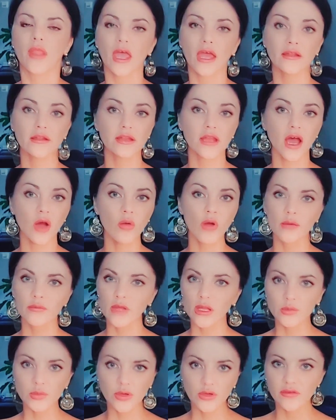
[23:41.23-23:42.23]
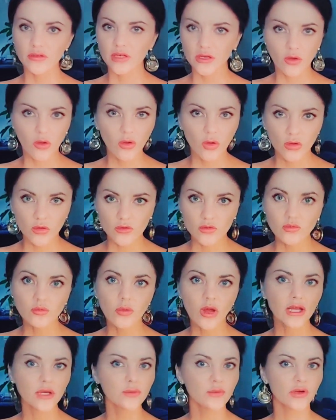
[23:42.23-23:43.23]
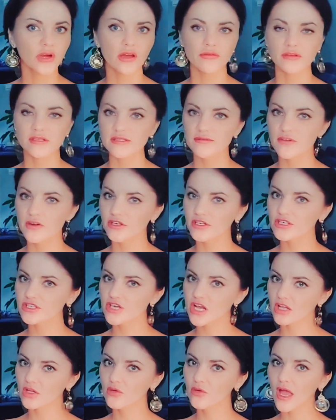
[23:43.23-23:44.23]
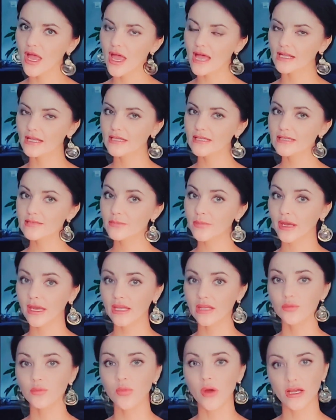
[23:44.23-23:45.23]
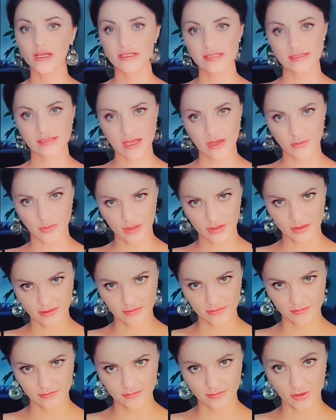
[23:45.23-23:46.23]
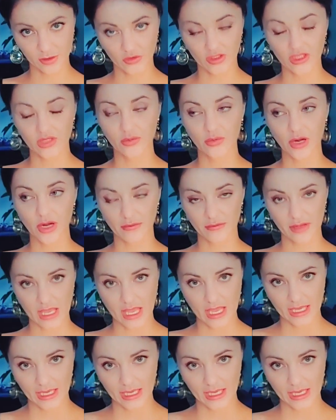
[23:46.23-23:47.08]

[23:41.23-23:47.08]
And now I'm not breathing at all. My breath is very shallow and it's made by stomach, yogic breath.